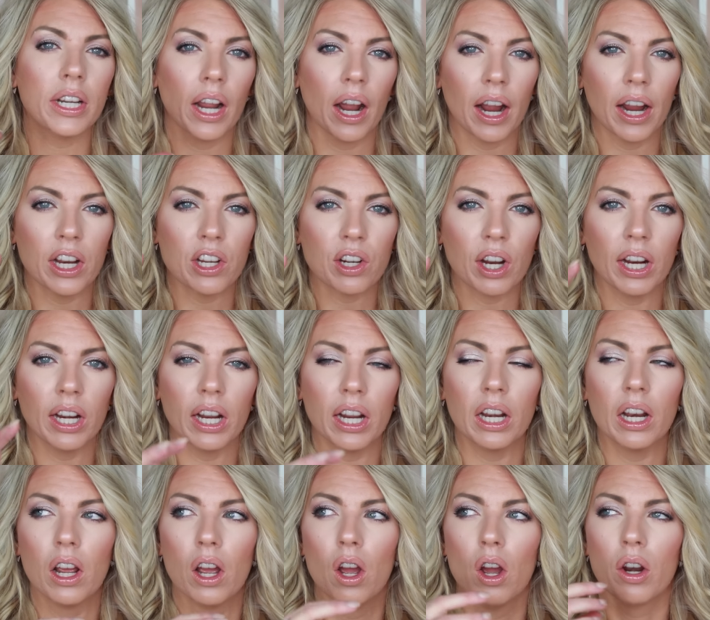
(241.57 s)

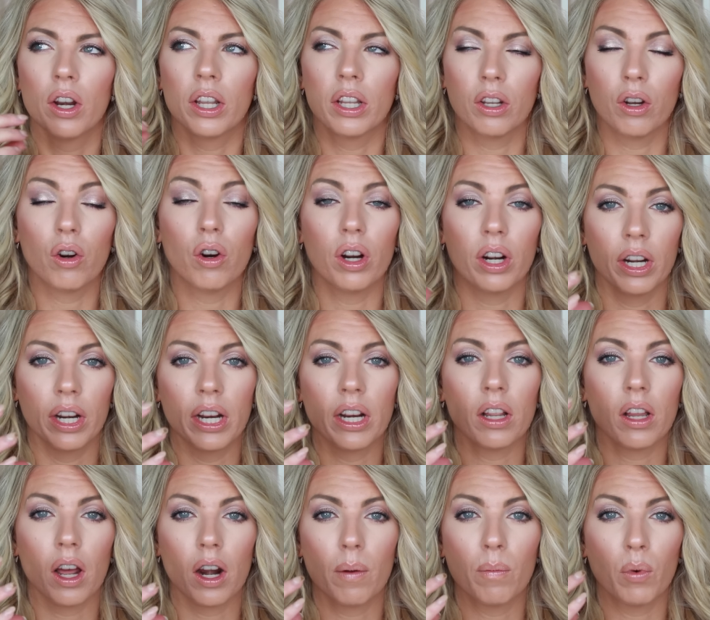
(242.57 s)
dehydrated or need a
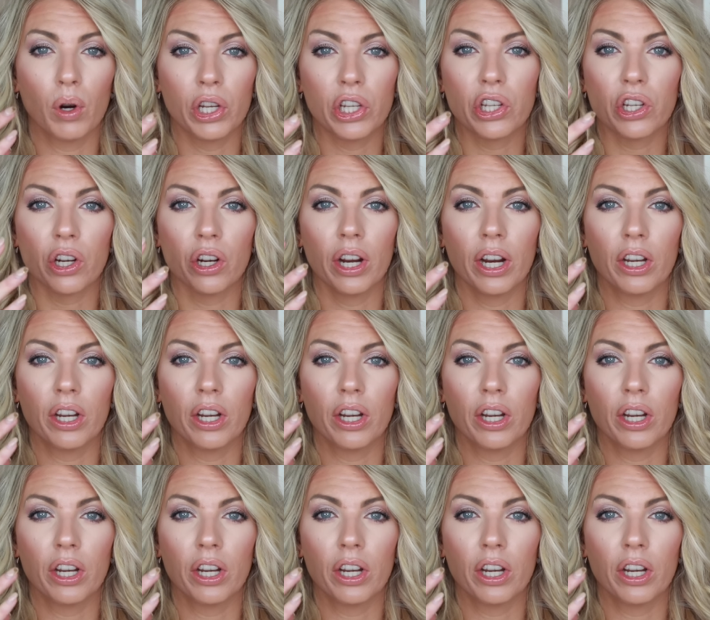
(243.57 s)
lot of moisture